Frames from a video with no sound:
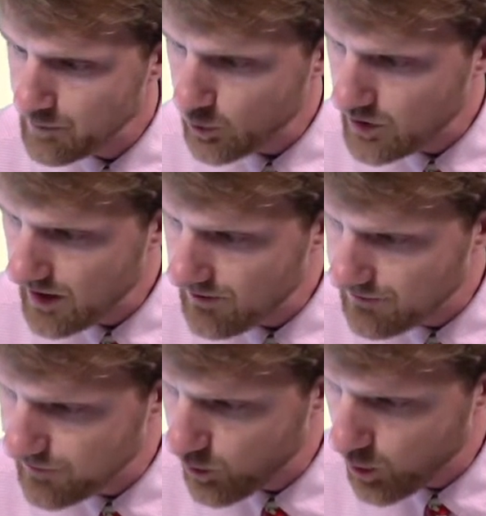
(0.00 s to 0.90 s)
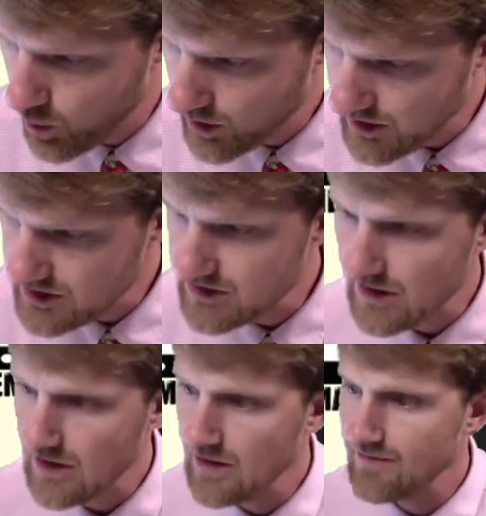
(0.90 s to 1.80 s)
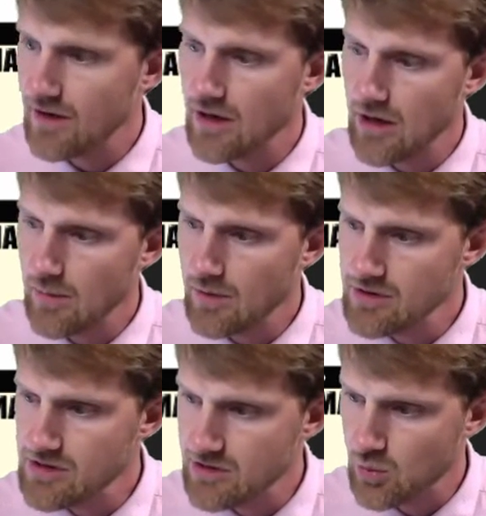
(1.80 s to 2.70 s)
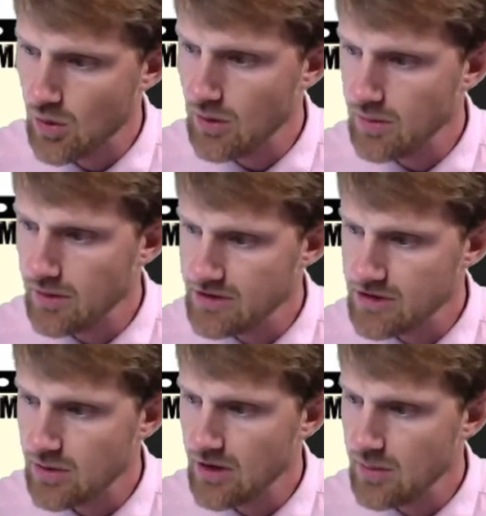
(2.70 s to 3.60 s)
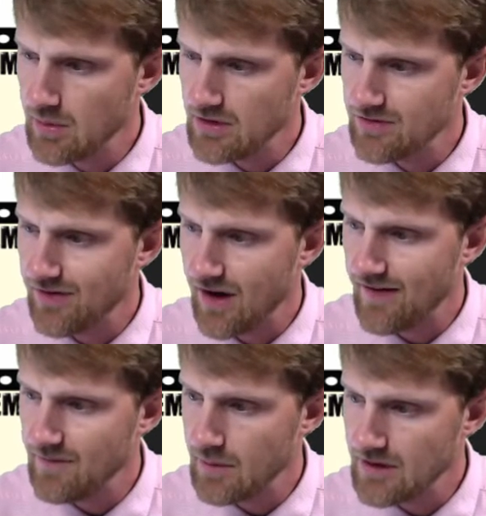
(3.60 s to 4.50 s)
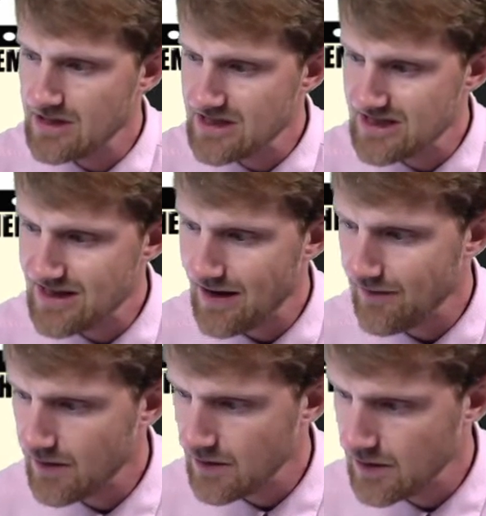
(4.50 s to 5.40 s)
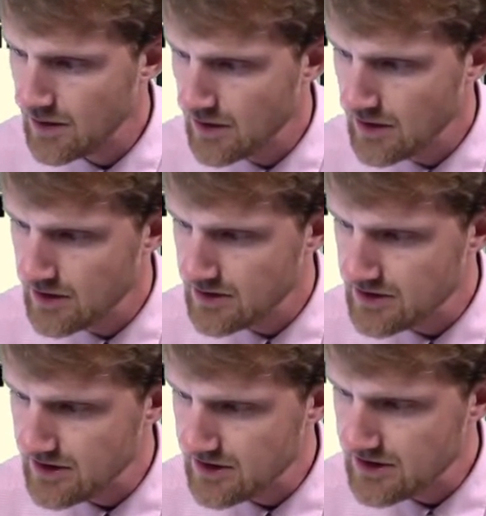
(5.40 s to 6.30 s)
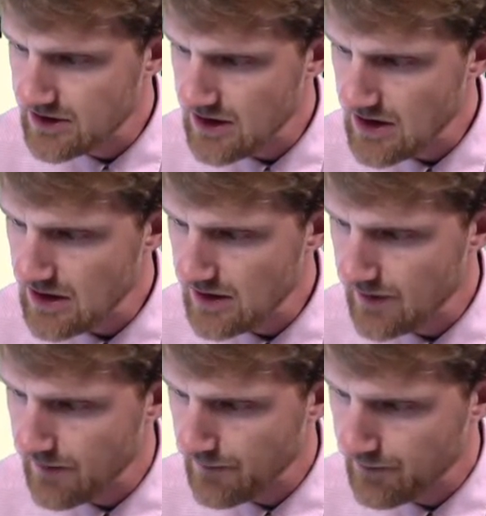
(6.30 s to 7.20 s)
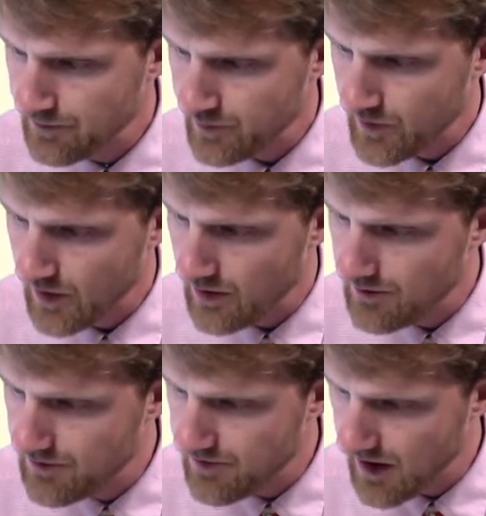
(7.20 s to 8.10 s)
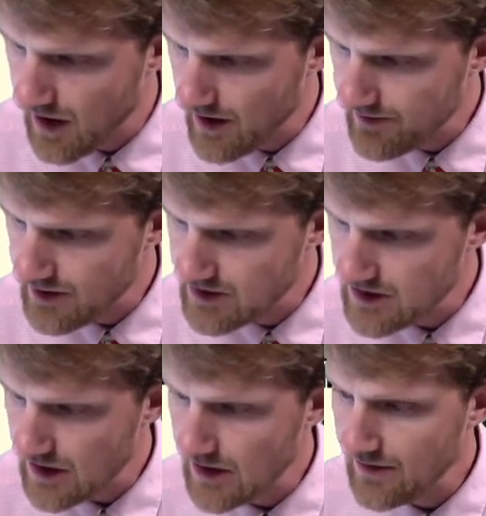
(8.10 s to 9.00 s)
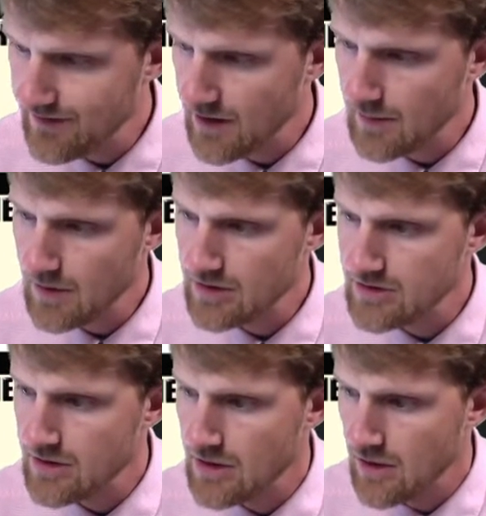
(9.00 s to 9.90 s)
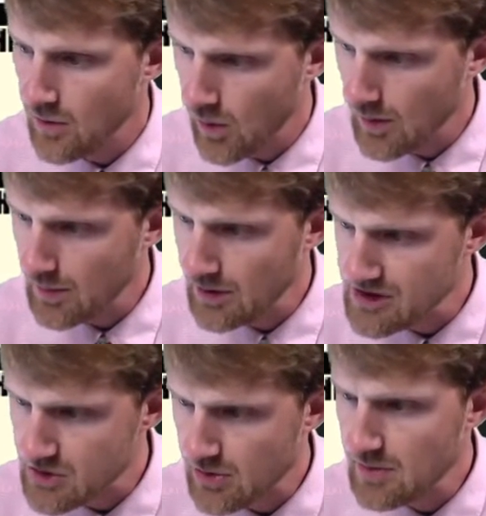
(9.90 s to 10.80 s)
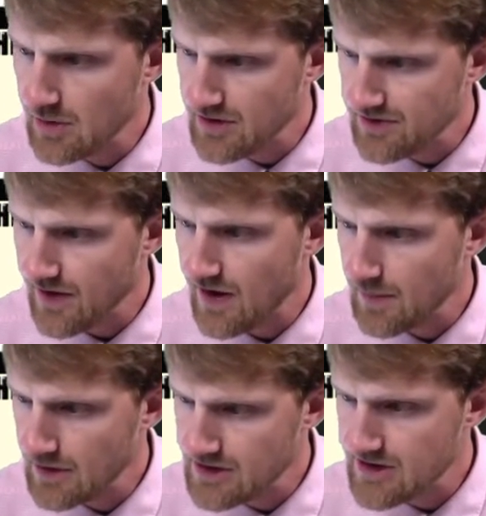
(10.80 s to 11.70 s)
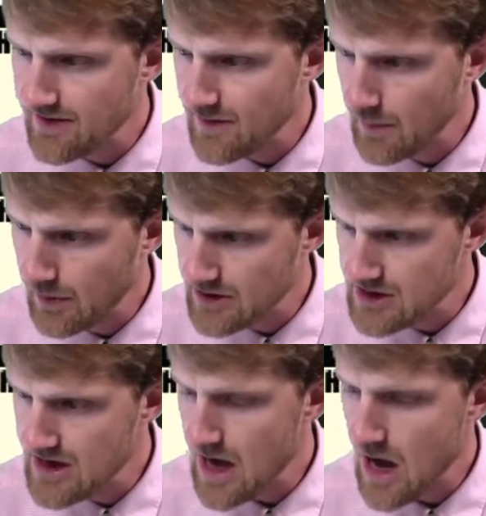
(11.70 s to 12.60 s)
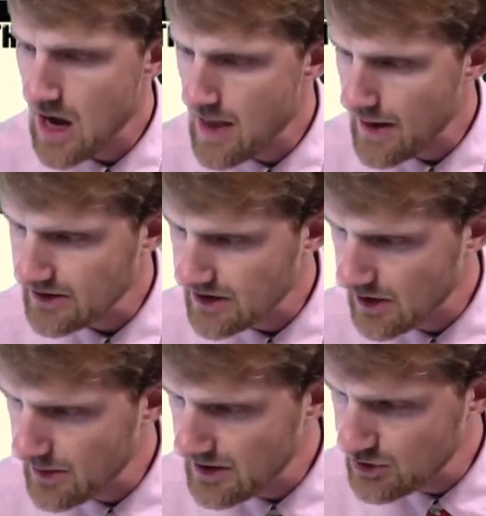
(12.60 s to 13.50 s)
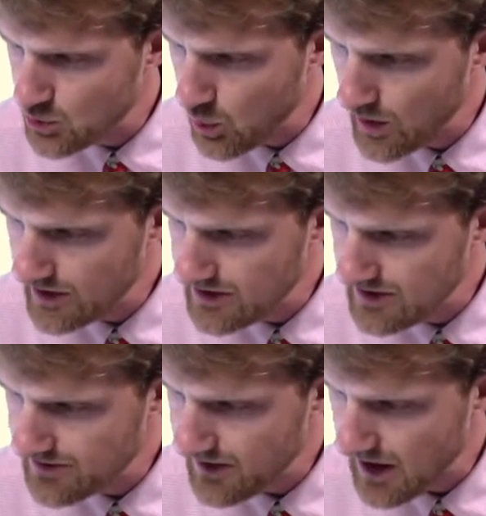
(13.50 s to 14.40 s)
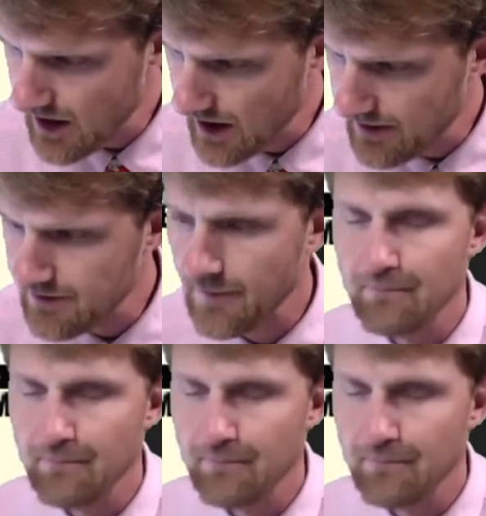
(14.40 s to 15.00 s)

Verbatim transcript: When you have 4 consecutive odd numbers, it's 1 + 3 + 5 + 7, 16. 5 consecutive numbers, 1 + 3 + 5 + 7 + 9, that's going to be 25.